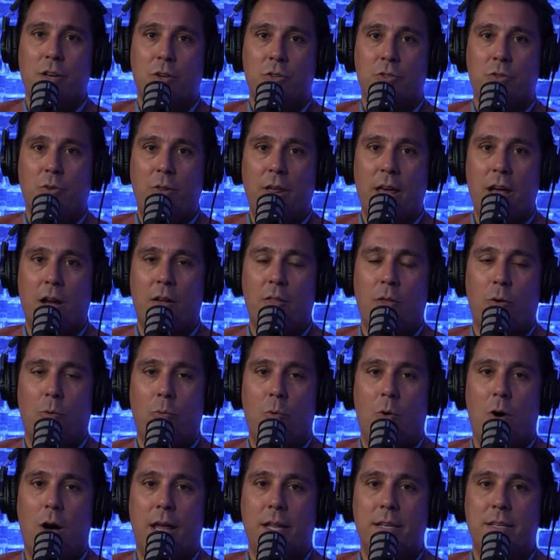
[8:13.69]
So they are the
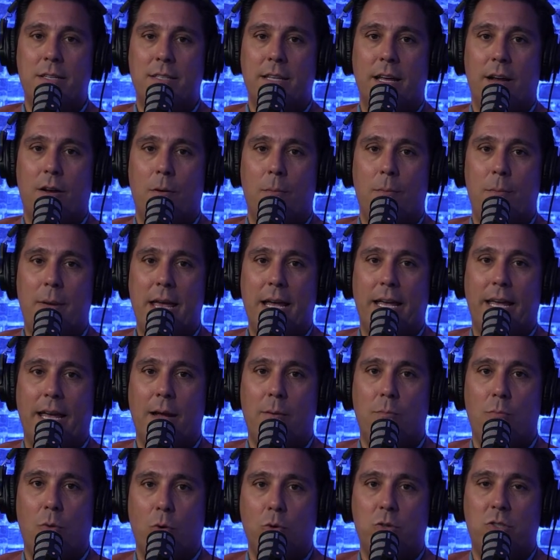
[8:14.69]
ones that are
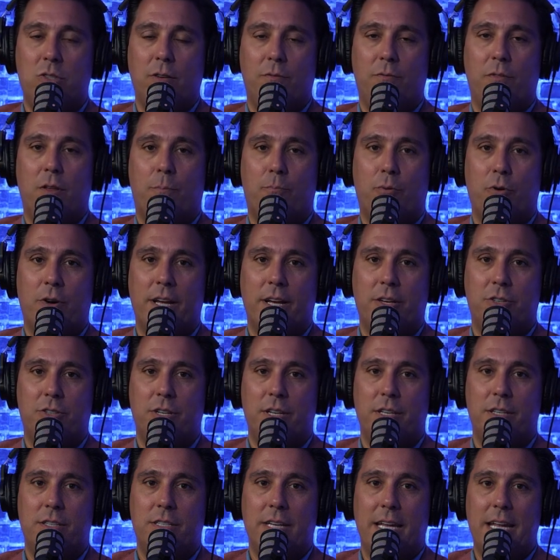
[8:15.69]
making most of the
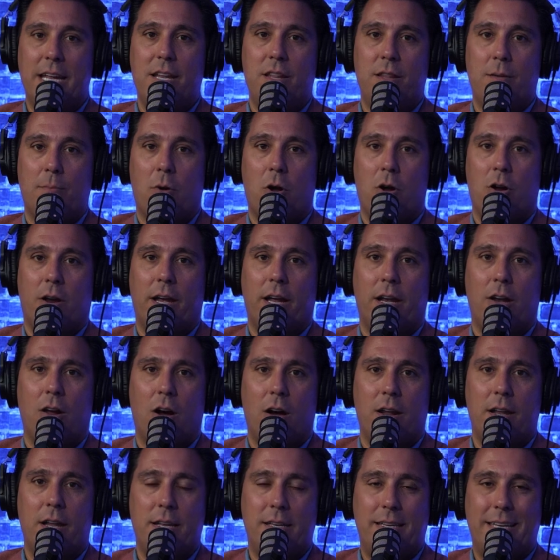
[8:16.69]
predictions in the market
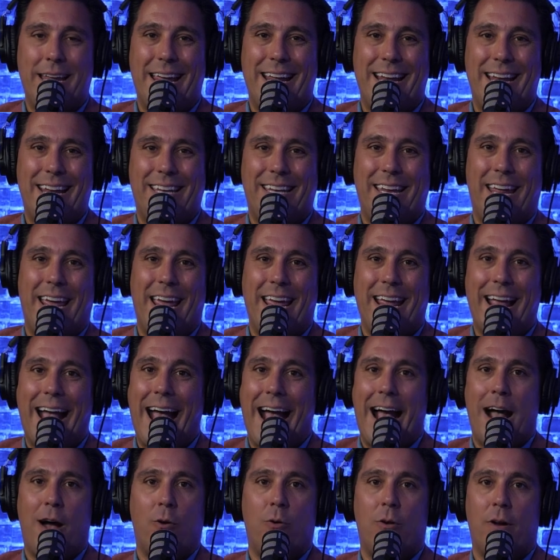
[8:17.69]
on a day to day,
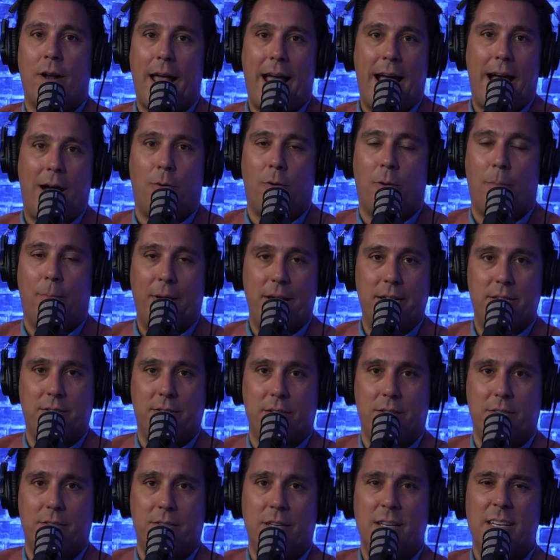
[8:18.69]
hour to hour
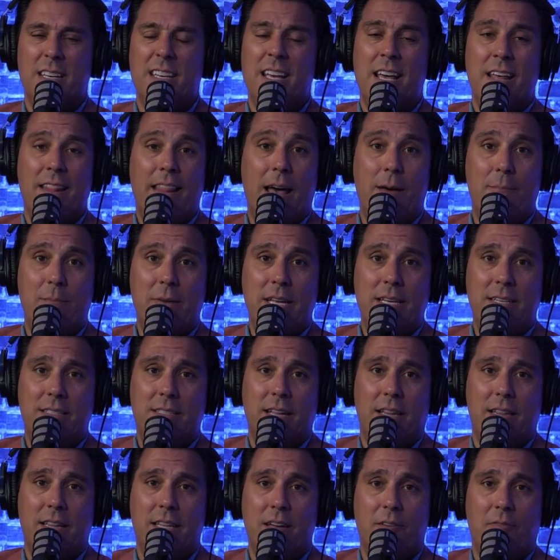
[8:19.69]
basis. That means
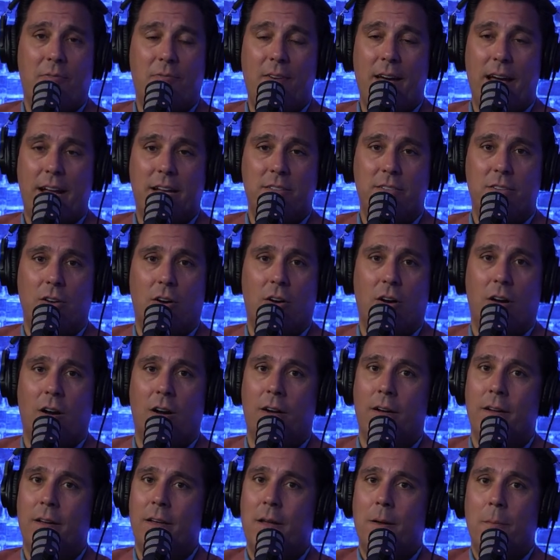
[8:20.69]
that the effects
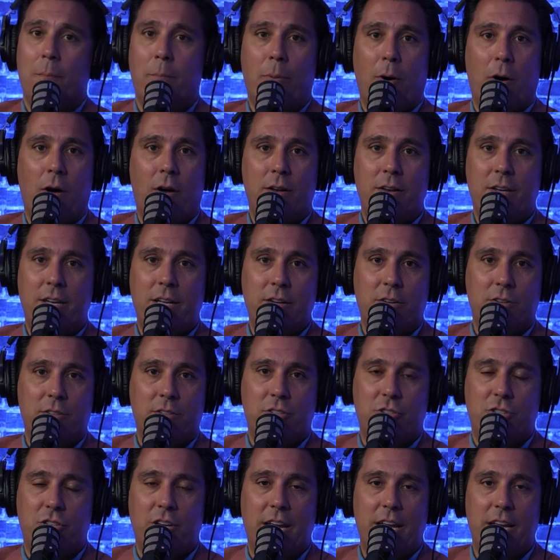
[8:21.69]
are bond
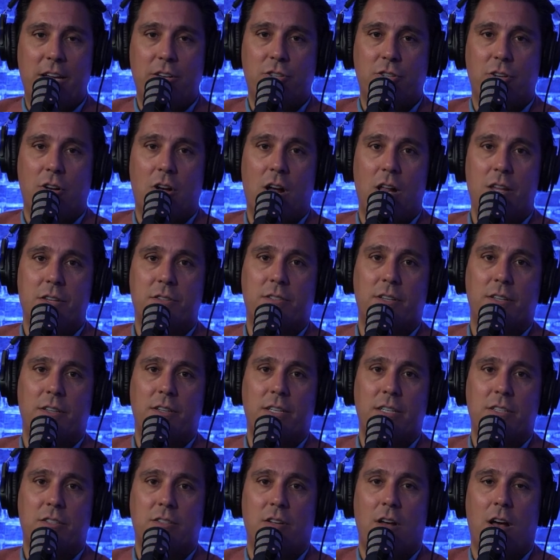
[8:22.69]
yields change
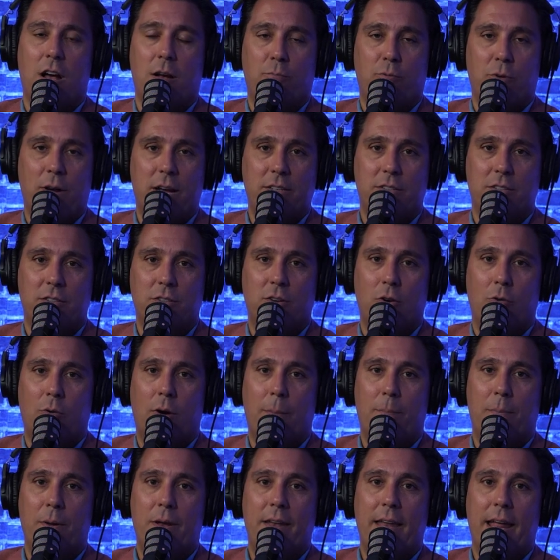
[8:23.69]
constantly, stock prices go
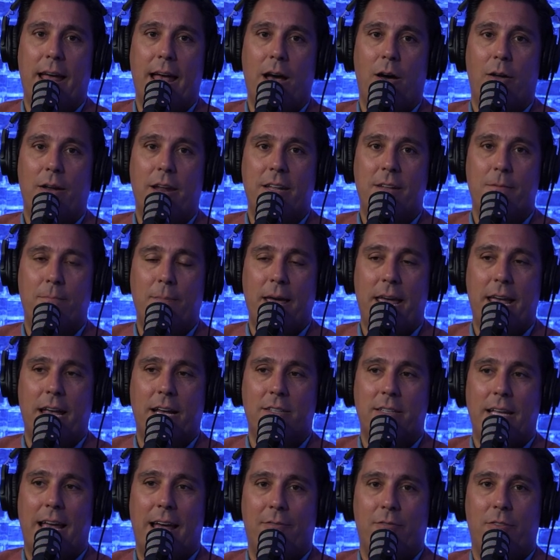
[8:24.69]
up and down, and the
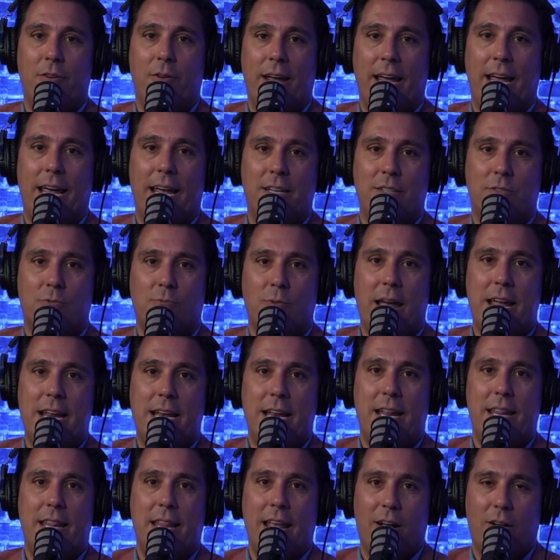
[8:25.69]
banks have their hands right
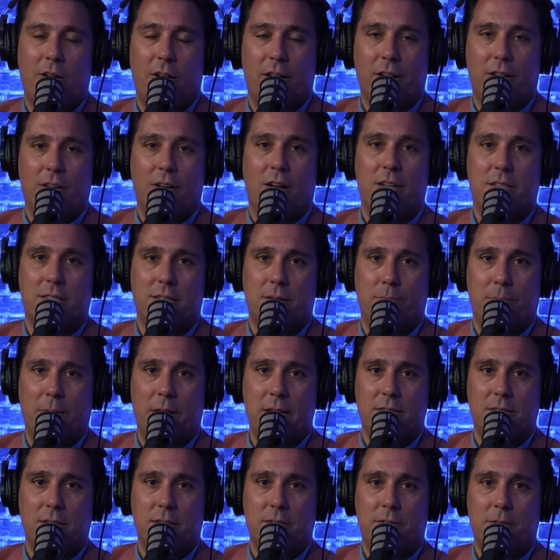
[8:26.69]
in there on a constant
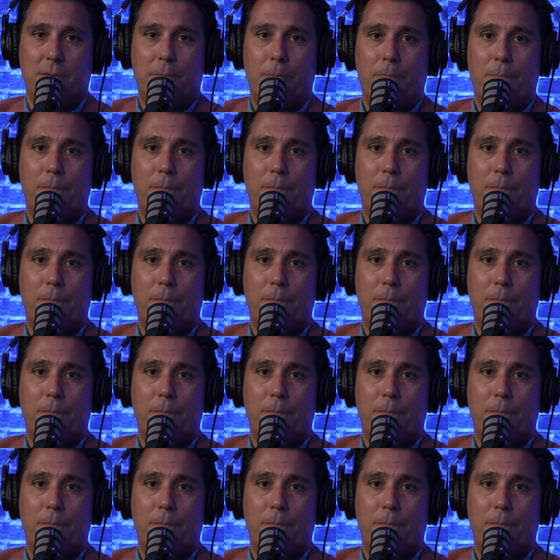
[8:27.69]
basis.